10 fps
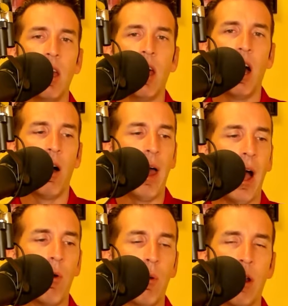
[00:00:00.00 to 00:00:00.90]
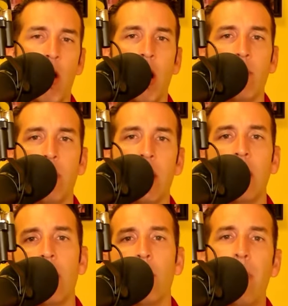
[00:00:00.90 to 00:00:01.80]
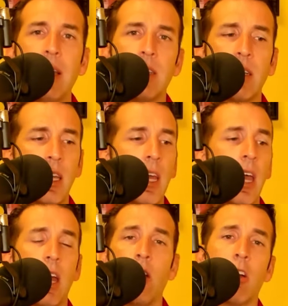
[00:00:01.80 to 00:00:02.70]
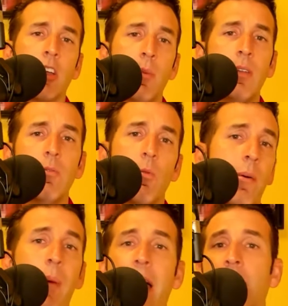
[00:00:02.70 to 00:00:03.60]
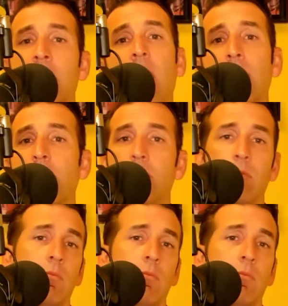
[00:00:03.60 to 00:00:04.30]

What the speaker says: how it went on, but basically an argument with a minor scuffle.